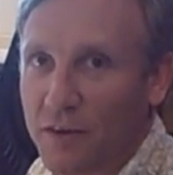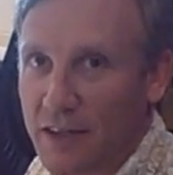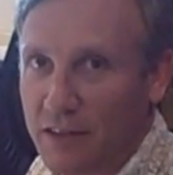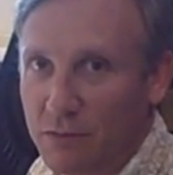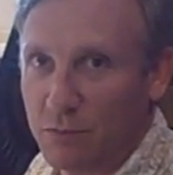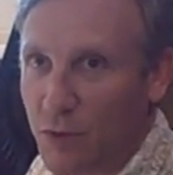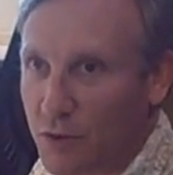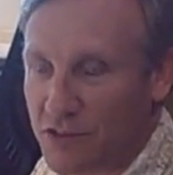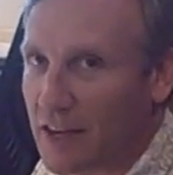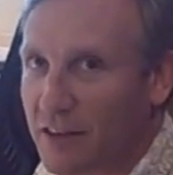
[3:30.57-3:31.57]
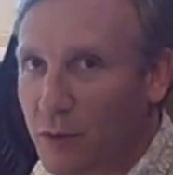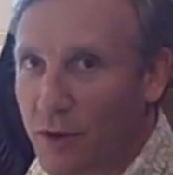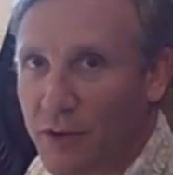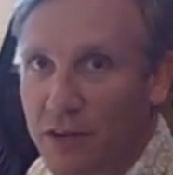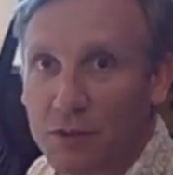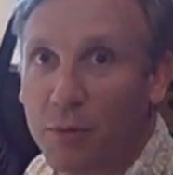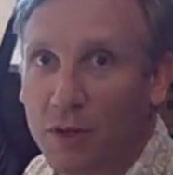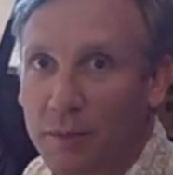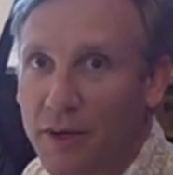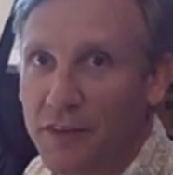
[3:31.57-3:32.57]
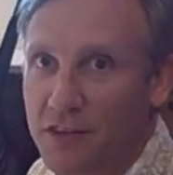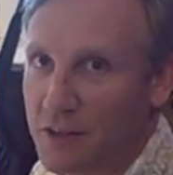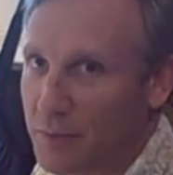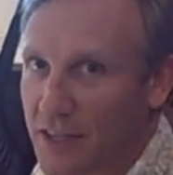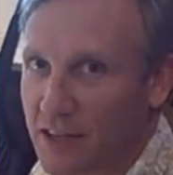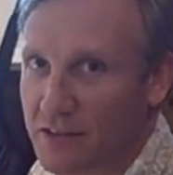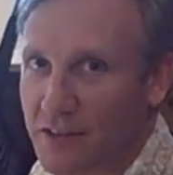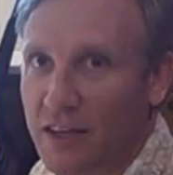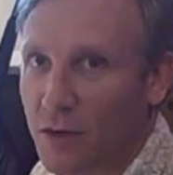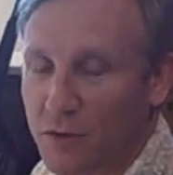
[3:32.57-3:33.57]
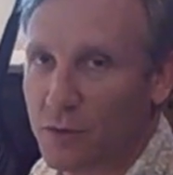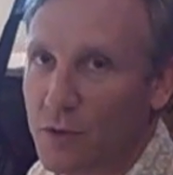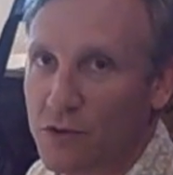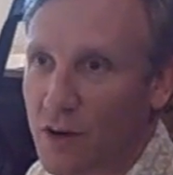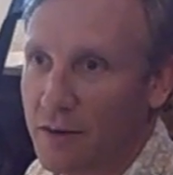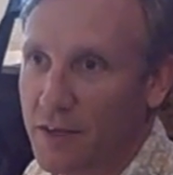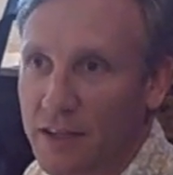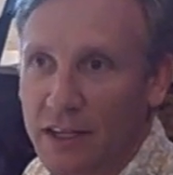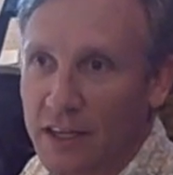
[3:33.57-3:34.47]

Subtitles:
they know exactly what route to pull up on the GPS. They go through and drive it.